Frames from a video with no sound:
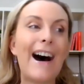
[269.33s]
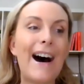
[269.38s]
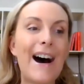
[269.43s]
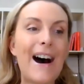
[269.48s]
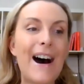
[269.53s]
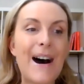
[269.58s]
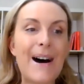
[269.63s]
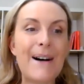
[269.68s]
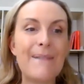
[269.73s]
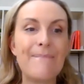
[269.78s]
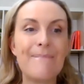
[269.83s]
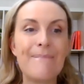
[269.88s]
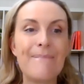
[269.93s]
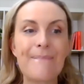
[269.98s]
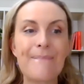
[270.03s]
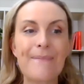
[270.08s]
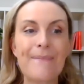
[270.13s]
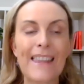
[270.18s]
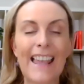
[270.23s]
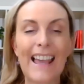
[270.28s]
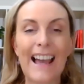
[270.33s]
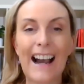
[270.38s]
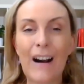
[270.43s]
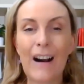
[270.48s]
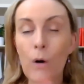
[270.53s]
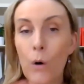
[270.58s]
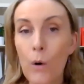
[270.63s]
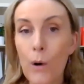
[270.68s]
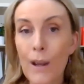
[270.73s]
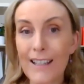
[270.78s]
Um,
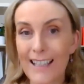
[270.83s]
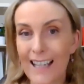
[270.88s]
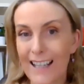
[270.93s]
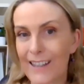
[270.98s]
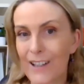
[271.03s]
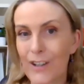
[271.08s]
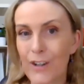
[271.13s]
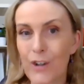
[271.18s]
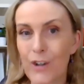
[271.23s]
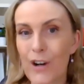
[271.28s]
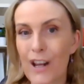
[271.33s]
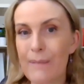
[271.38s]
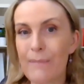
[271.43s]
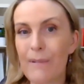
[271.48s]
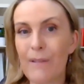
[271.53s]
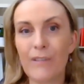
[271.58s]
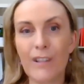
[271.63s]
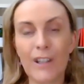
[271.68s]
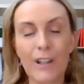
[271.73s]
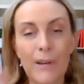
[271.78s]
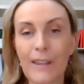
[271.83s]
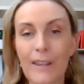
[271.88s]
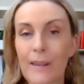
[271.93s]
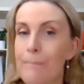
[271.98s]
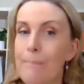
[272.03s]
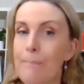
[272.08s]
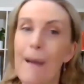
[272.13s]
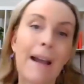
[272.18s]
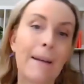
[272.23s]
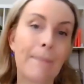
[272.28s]
always had the dream of doing
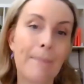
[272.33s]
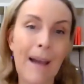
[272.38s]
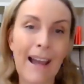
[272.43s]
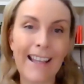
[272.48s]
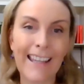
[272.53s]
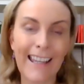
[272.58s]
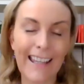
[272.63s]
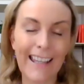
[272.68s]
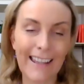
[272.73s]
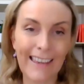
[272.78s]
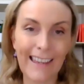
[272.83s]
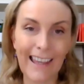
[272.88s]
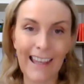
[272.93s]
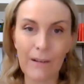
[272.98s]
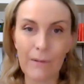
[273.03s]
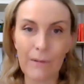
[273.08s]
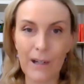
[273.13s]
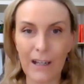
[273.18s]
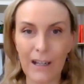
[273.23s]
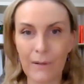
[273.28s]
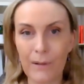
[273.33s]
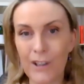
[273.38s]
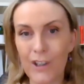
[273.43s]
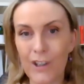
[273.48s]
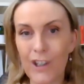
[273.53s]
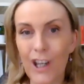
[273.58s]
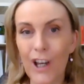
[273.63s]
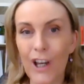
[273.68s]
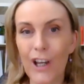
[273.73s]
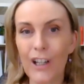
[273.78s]
the backpacking thing when I
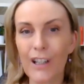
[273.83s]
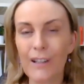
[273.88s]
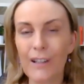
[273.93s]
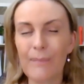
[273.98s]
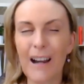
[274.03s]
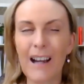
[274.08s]
was young,